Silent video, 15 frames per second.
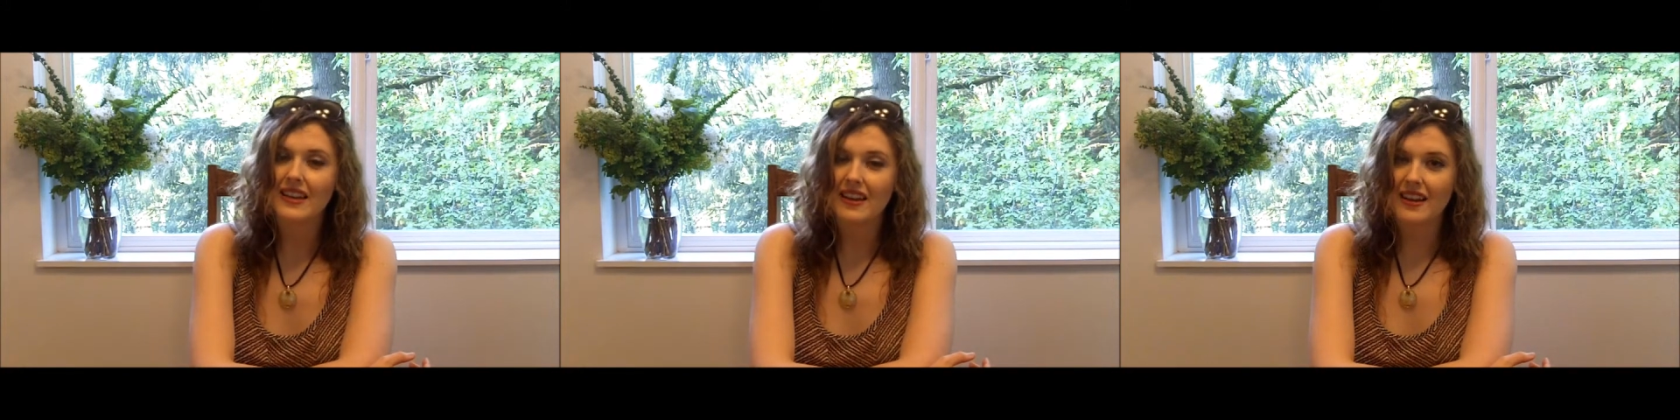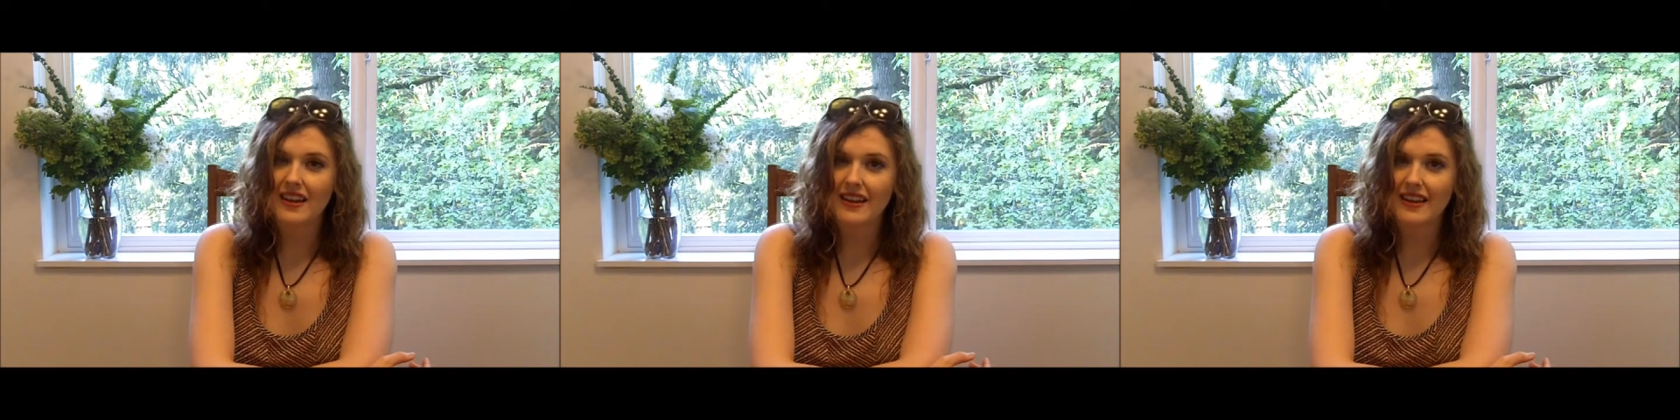
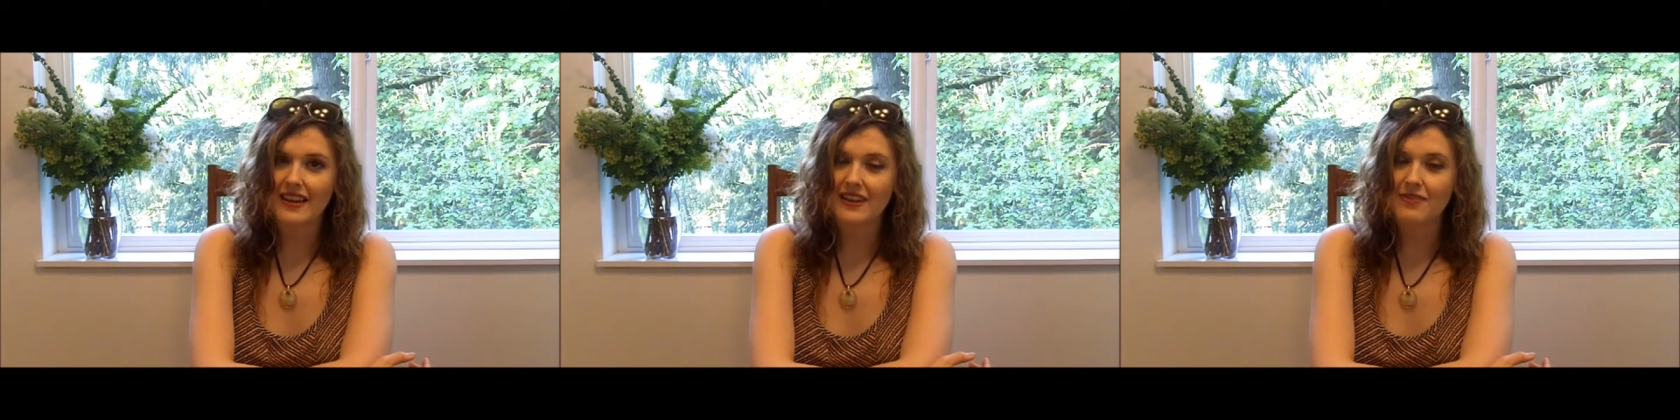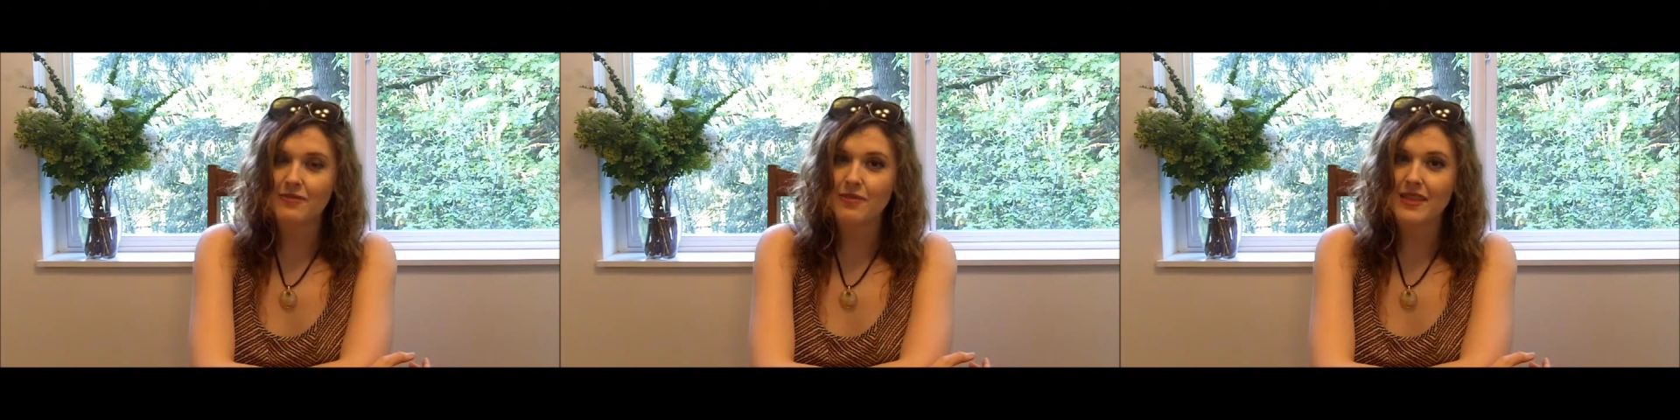I
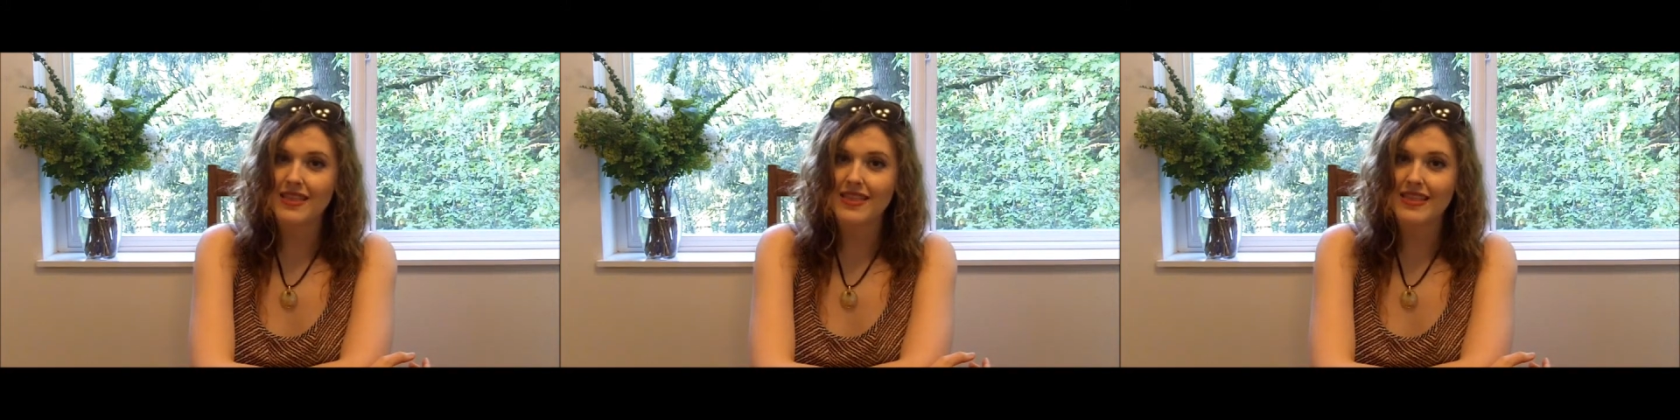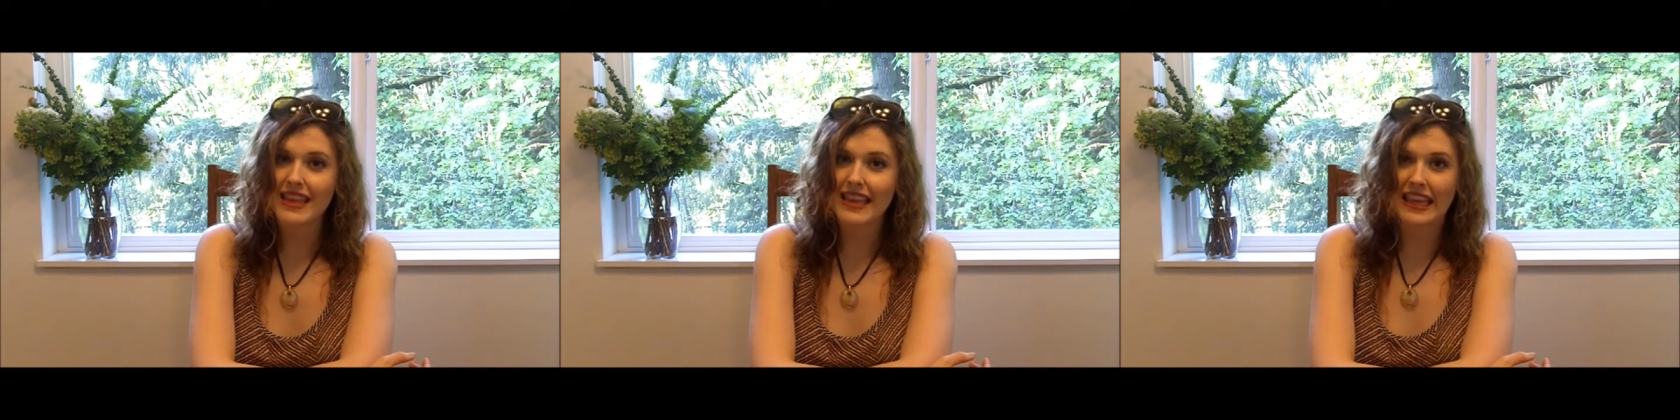have been
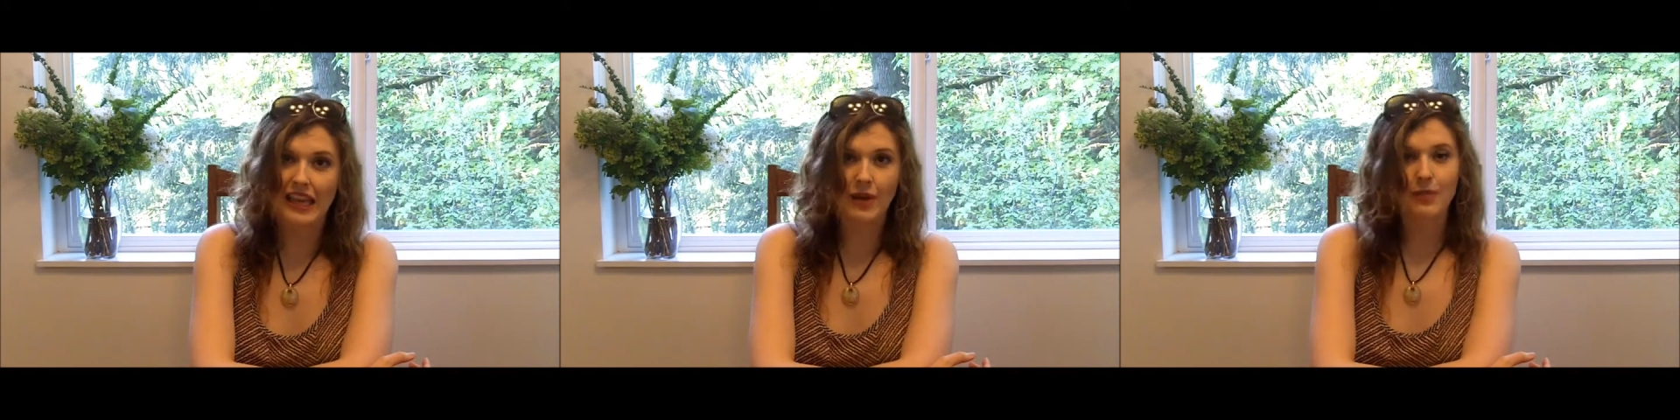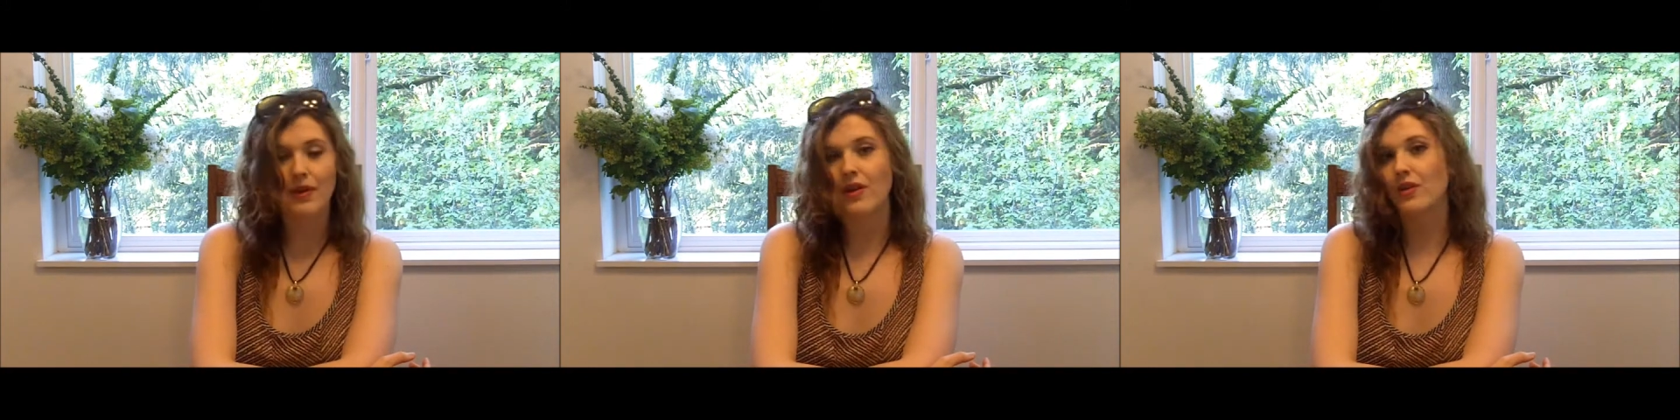thinking
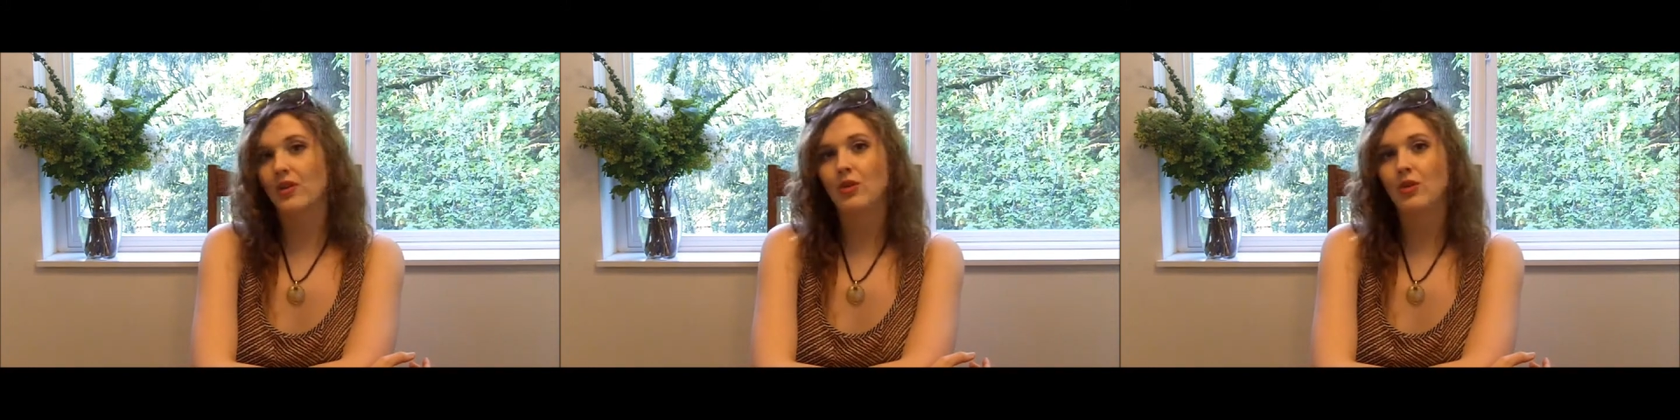about